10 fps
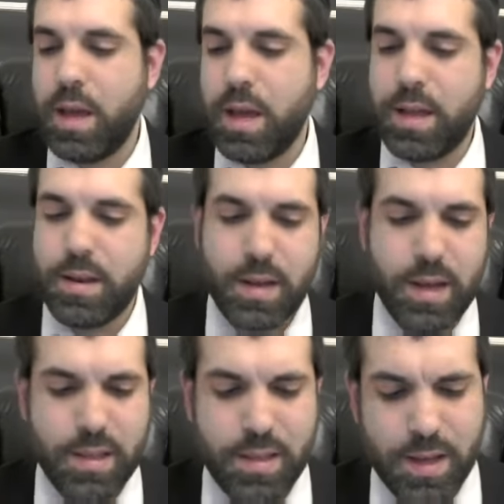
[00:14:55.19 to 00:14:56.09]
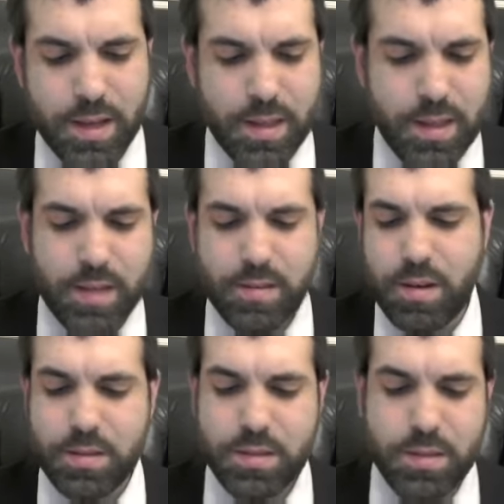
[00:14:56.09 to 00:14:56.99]
And I think that that's
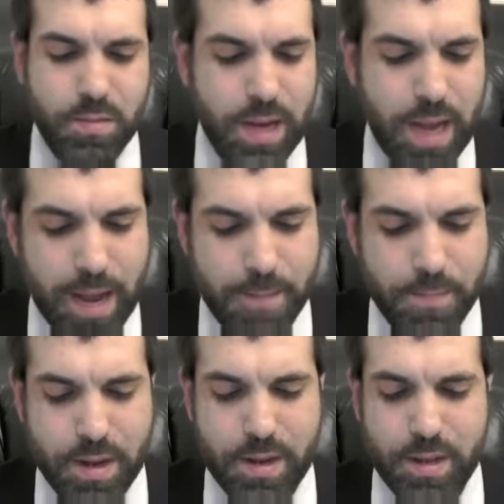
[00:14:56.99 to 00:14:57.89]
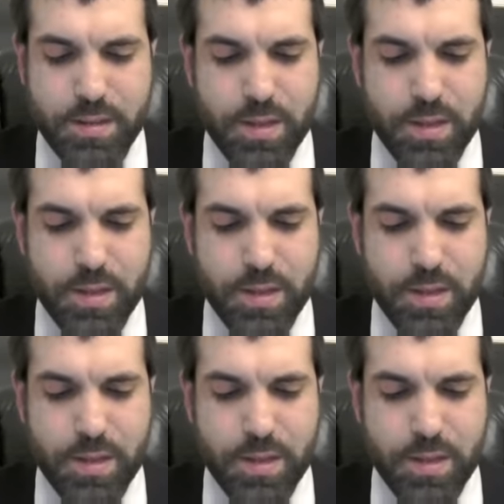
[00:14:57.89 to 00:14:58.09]
also what happened in